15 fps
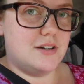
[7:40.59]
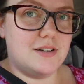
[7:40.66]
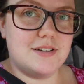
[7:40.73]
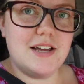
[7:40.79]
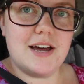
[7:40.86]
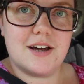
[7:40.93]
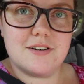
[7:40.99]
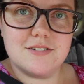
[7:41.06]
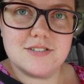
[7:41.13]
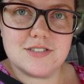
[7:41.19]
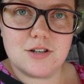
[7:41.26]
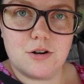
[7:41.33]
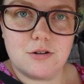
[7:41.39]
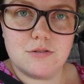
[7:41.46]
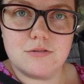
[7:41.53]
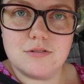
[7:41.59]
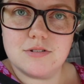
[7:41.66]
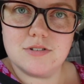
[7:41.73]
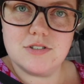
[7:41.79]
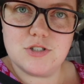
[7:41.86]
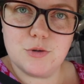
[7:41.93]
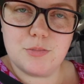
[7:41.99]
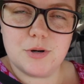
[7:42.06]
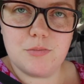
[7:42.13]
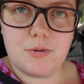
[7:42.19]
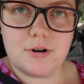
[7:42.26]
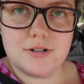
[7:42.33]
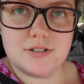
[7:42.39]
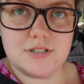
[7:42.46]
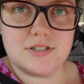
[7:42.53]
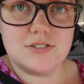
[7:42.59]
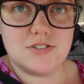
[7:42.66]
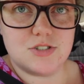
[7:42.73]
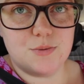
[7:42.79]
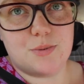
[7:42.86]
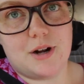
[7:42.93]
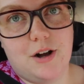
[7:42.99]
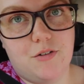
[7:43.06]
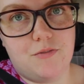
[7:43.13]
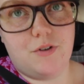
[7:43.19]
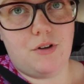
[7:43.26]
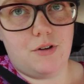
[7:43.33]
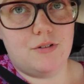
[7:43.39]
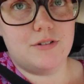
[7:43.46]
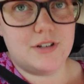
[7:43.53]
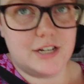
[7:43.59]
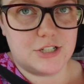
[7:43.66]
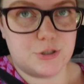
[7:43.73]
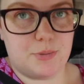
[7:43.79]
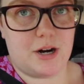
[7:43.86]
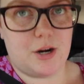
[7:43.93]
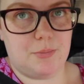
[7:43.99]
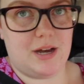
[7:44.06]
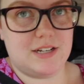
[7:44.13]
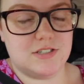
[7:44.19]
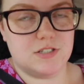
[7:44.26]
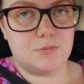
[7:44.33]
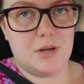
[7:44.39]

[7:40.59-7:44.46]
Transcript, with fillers: Yeah, so super important, super helpful. Get your park passes,